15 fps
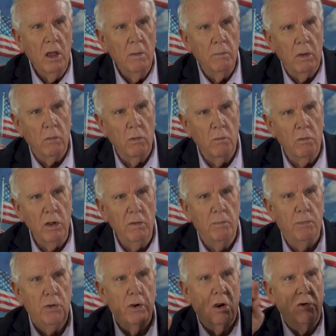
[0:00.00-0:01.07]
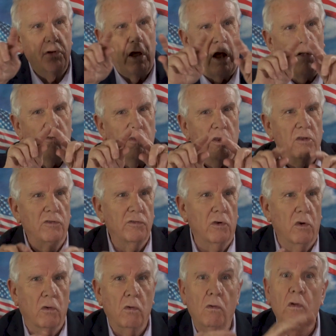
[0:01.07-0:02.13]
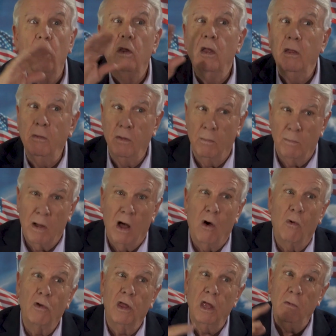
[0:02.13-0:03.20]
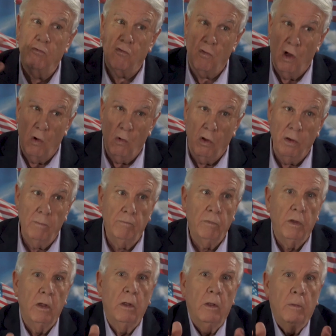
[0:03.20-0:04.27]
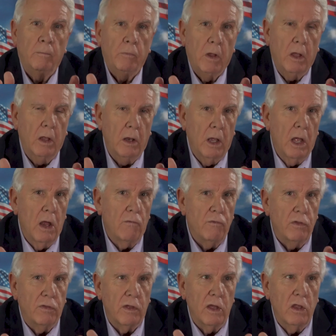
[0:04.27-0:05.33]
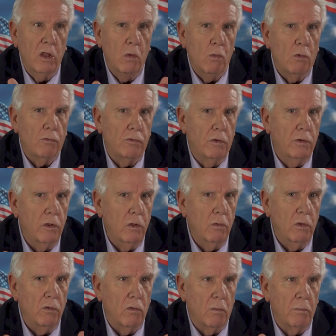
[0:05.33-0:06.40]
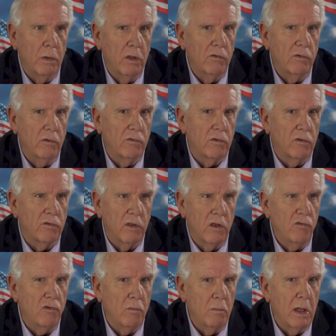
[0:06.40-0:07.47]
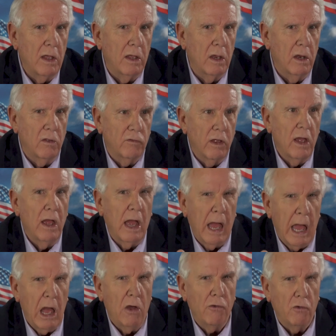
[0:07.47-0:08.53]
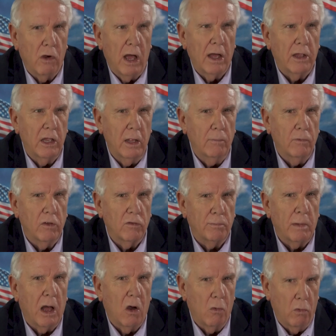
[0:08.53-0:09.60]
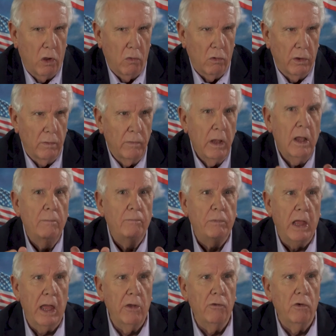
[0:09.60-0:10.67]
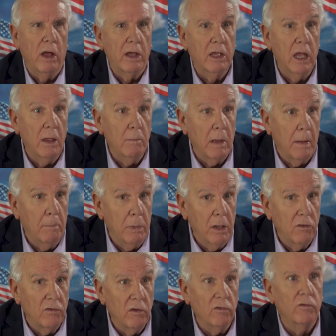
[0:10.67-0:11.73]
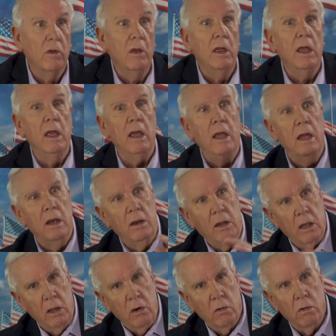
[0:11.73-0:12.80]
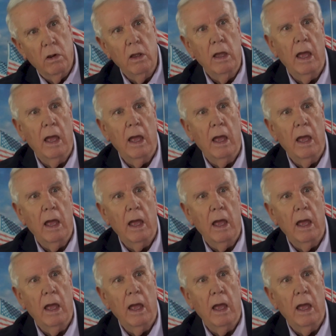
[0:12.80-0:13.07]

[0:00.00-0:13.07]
But when we put our dots in a circle, the ball keeps rolling. And everything you want to do in your business decision making is, how do I keep this ball rolling? How do I keep my business in gear?